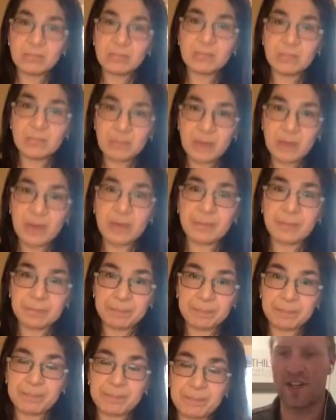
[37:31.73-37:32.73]
Okay. 90
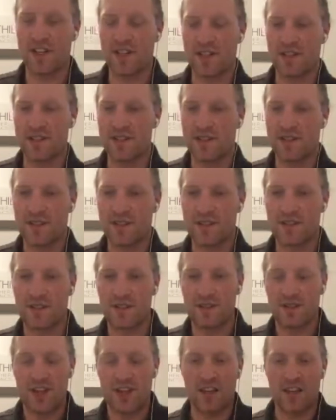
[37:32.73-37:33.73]
degrees.
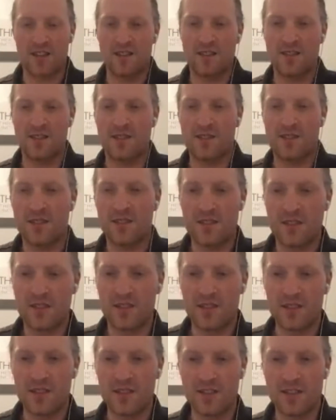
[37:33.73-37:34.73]
Yes. Is
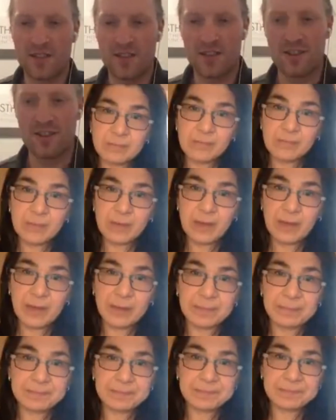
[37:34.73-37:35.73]

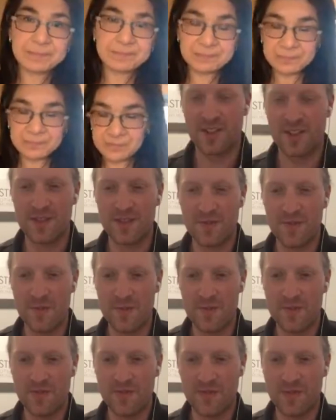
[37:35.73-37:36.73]
that helpful?
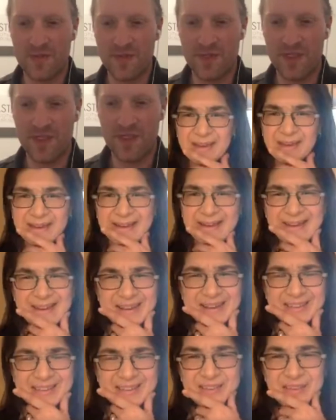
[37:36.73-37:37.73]

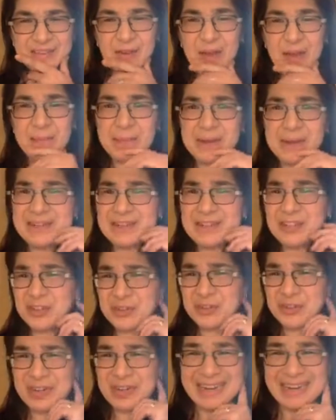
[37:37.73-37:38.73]
Yeah, I think so. I might
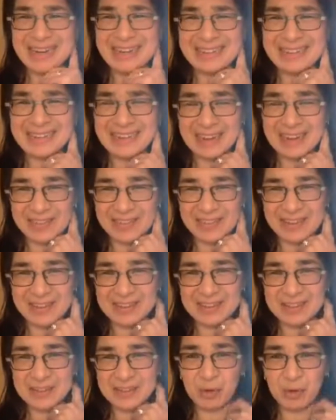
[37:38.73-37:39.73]
try, I
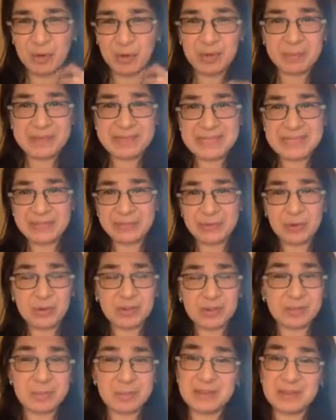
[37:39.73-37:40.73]
think, to bring my stuff home,
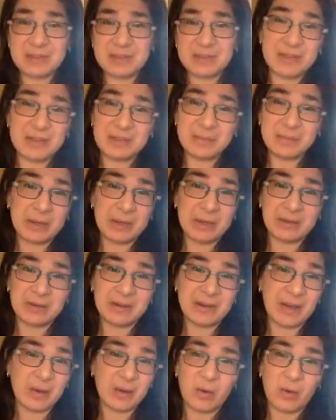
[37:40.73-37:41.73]
because I mean, it's been
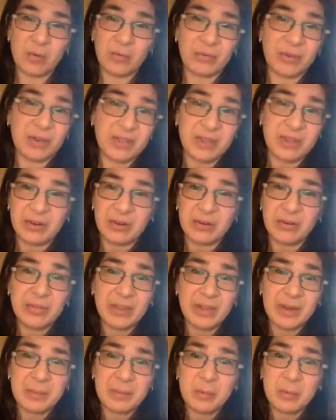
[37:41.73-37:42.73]
now over a year
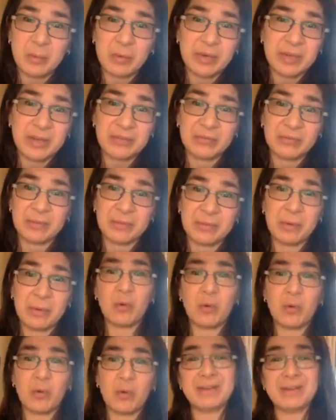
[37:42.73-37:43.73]
that I've been working from
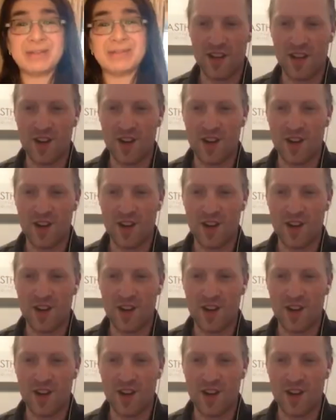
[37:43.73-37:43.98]
home, and